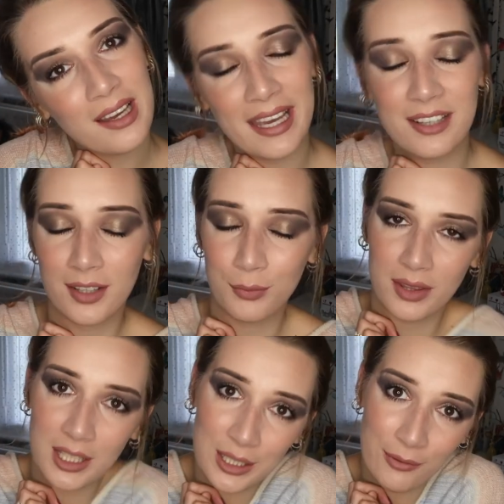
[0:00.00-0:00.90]
I had fun
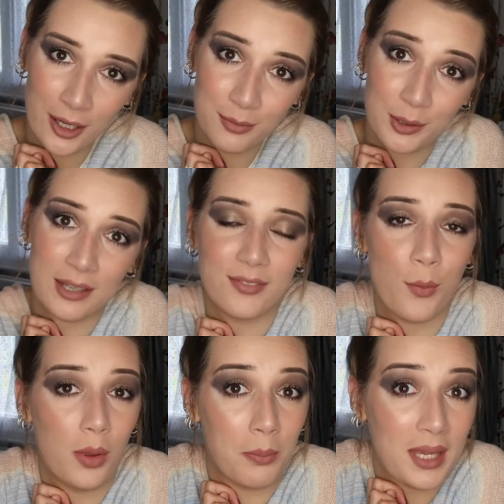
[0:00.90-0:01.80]
with you. I hope you have
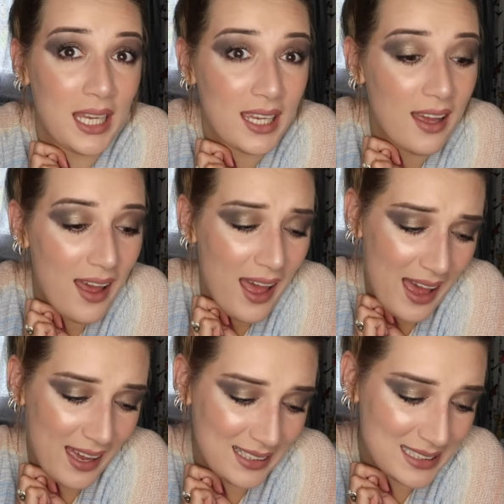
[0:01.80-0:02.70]
fun with me.
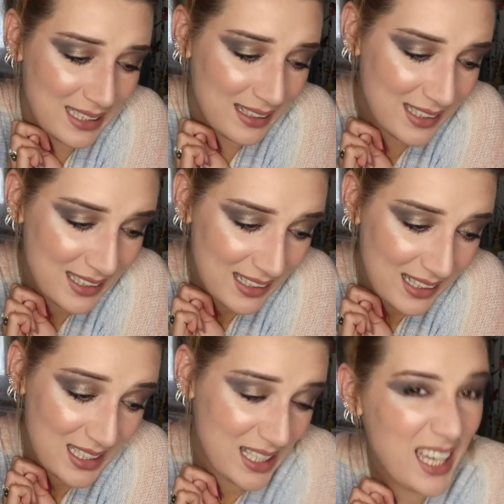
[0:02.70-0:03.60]
And
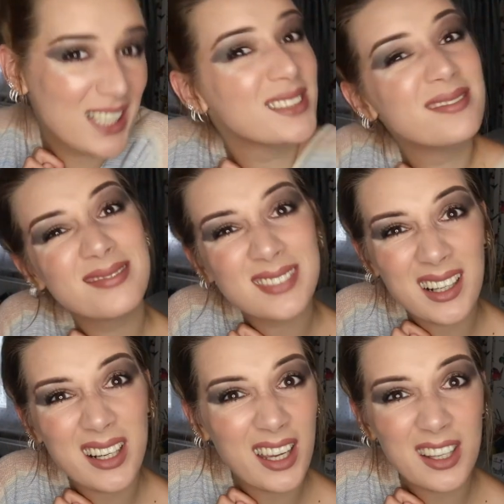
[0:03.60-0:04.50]
yeah,
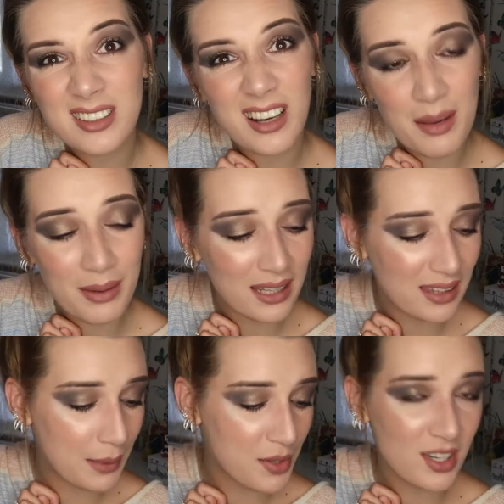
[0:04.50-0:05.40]
I'm gonna go cry about
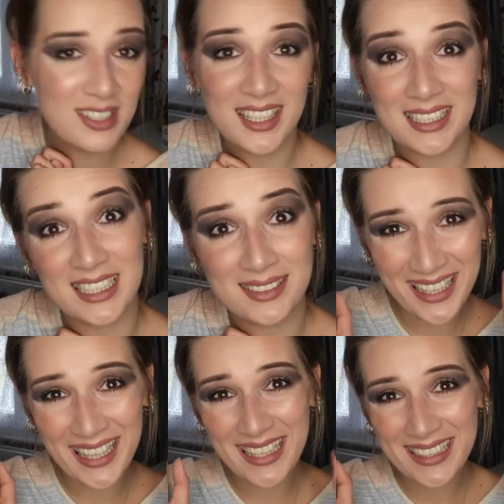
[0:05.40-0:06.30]
the Game of Thrones ending.
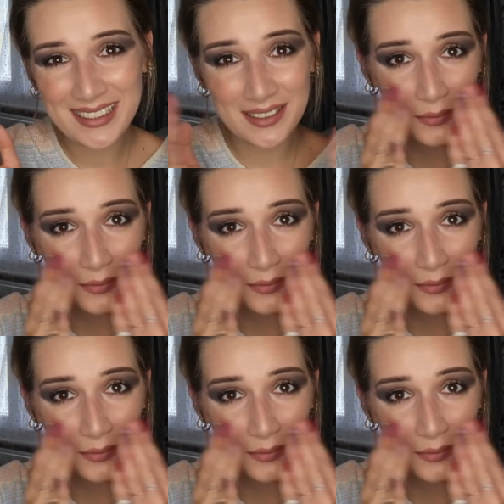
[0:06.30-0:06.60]
Bye.